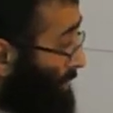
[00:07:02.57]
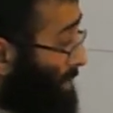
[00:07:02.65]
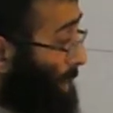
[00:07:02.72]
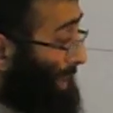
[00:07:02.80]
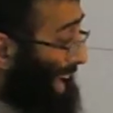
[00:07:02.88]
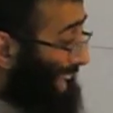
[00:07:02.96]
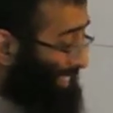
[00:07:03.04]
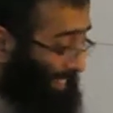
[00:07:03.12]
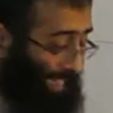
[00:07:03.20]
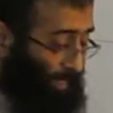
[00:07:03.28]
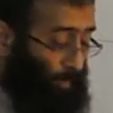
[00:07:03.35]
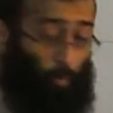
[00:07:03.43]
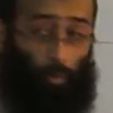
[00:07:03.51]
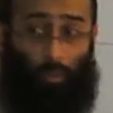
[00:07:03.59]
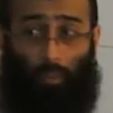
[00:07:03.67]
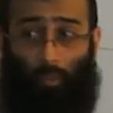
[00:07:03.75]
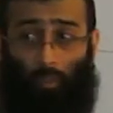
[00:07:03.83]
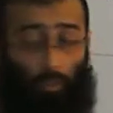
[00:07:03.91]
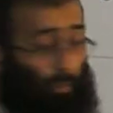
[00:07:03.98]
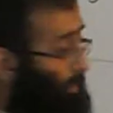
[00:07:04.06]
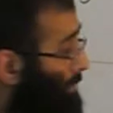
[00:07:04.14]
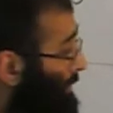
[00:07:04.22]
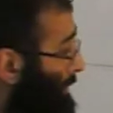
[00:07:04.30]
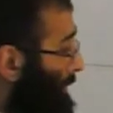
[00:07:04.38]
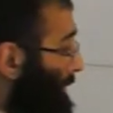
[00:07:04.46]
Stop at the decimal point.
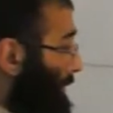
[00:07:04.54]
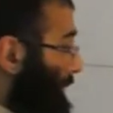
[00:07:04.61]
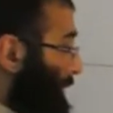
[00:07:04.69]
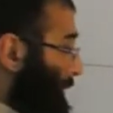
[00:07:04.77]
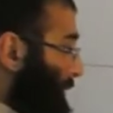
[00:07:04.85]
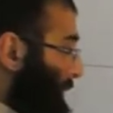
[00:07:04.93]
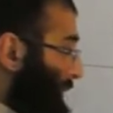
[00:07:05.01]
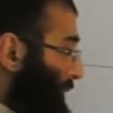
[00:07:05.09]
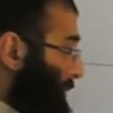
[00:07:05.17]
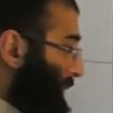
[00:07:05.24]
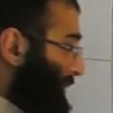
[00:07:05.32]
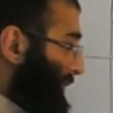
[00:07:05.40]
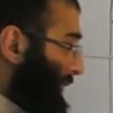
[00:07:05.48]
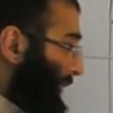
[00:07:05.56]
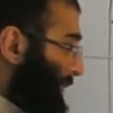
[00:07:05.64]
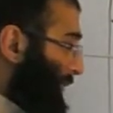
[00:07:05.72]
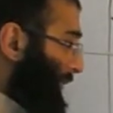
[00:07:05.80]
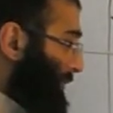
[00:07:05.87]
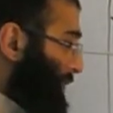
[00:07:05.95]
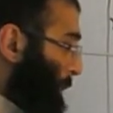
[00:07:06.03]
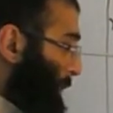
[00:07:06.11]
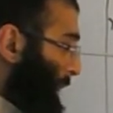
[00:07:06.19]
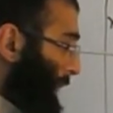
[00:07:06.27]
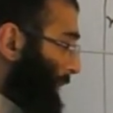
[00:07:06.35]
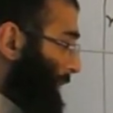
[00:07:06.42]
So in this question here, you got to stop
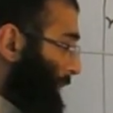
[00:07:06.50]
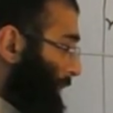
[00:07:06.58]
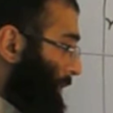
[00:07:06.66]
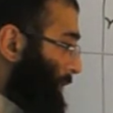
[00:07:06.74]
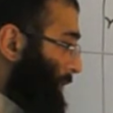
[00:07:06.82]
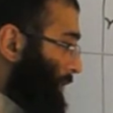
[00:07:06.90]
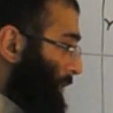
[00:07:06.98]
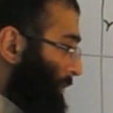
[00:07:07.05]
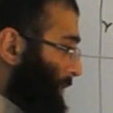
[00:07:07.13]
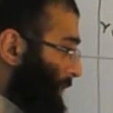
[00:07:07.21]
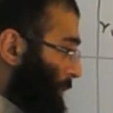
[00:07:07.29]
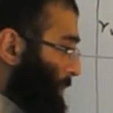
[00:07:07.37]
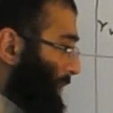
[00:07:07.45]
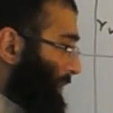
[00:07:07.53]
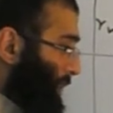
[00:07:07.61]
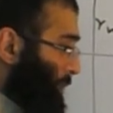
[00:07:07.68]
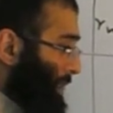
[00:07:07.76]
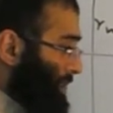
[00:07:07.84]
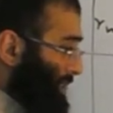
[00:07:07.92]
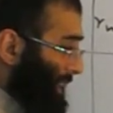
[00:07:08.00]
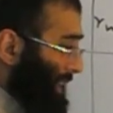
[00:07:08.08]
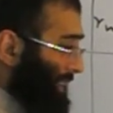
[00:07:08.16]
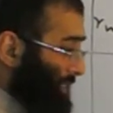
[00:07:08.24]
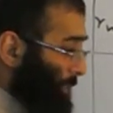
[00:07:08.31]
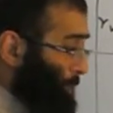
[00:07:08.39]
here. So this part of the question
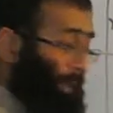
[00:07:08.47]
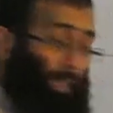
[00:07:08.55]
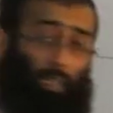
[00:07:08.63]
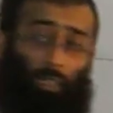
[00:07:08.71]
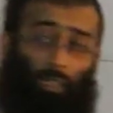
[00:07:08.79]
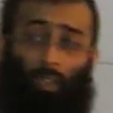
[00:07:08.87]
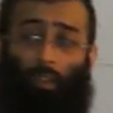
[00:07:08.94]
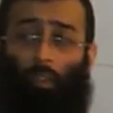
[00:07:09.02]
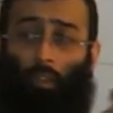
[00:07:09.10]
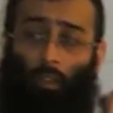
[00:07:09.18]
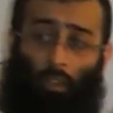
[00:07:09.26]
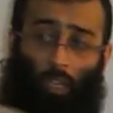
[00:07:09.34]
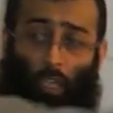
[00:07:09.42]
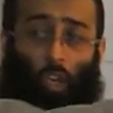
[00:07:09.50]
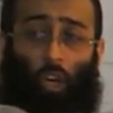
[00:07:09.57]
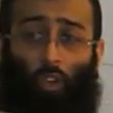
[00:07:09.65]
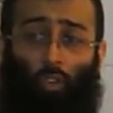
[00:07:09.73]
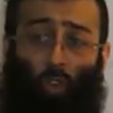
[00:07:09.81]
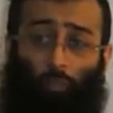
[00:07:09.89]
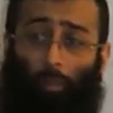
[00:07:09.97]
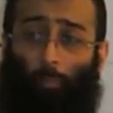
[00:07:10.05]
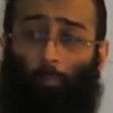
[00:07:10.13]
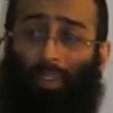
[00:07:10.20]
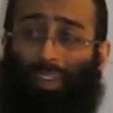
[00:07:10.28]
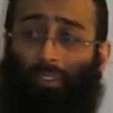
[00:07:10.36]
gets completely cut off
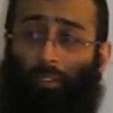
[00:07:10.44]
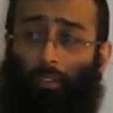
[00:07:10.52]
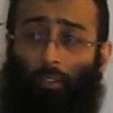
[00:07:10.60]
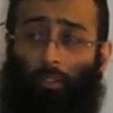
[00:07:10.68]
and binged.